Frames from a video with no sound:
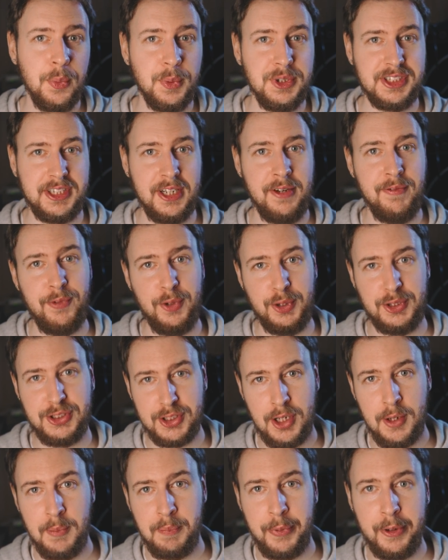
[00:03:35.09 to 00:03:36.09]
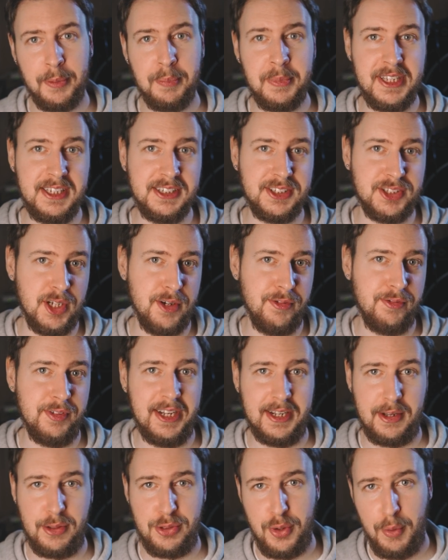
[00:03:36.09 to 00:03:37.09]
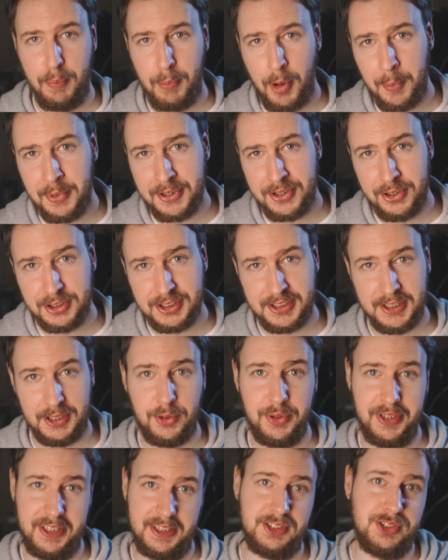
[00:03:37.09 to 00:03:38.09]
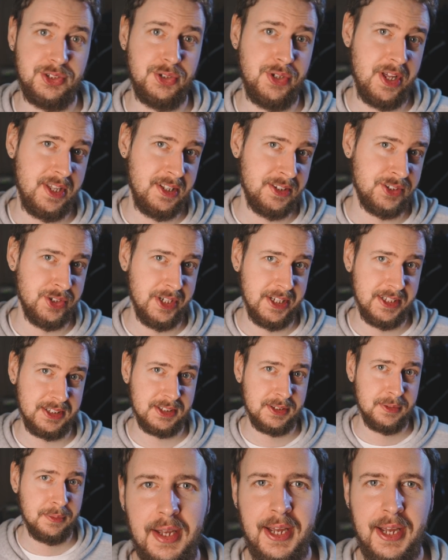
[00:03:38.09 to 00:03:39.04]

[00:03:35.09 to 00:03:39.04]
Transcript: which can for example be stuff like thermometers that connect to the internet.